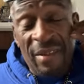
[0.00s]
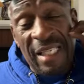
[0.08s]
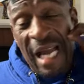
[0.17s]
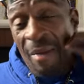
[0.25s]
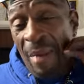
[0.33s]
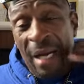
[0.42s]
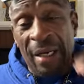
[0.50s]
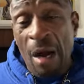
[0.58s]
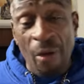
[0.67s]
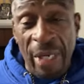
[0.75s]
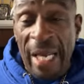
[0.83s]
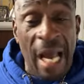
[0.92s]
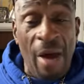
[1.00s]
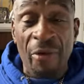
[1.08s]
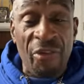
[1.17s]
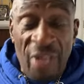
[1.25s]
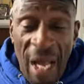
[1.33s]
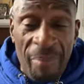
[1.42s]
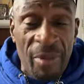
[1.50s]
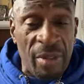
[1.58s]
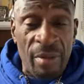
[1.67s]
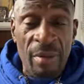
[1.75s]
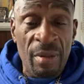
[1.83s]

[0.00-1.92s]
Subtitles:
time I go, they out of something.